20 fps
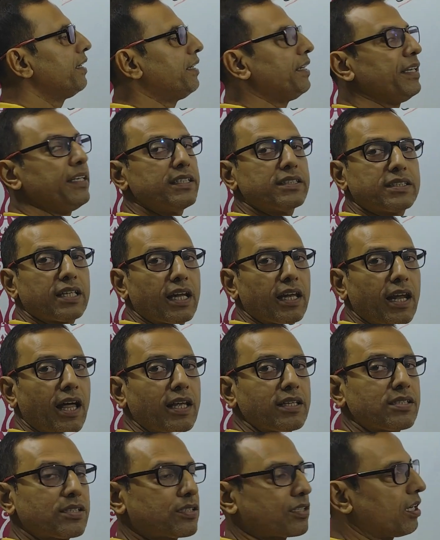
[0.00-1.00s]
D is the
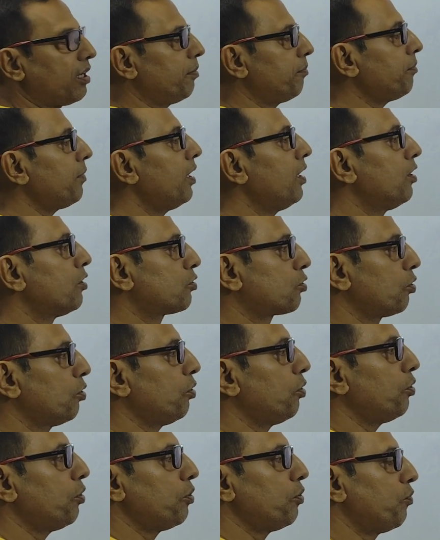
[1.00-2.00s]
last term.
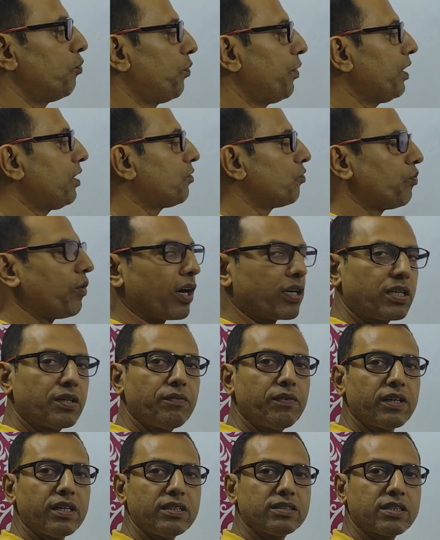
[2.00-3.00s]
So with
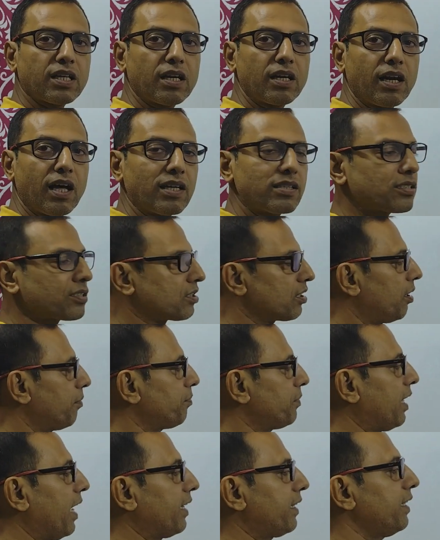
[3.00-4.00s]
whatever is the last
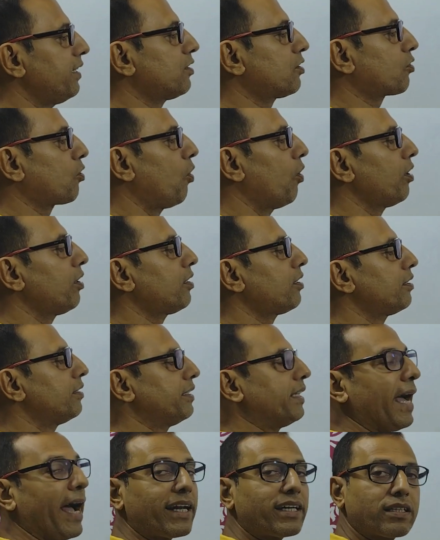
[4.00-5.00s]
term, that is called
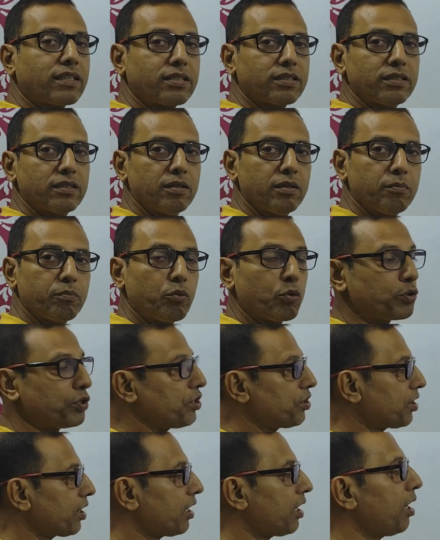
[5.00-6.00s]
that
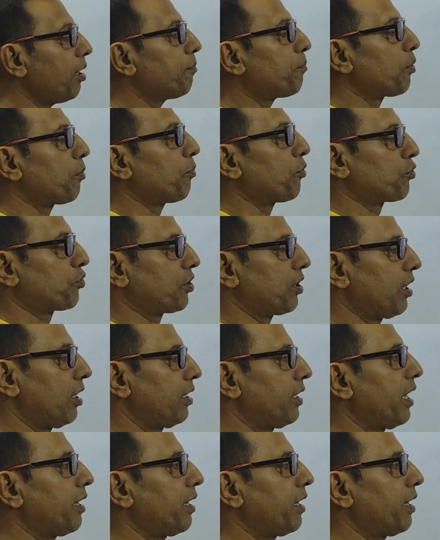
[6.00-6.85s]
positional proportional.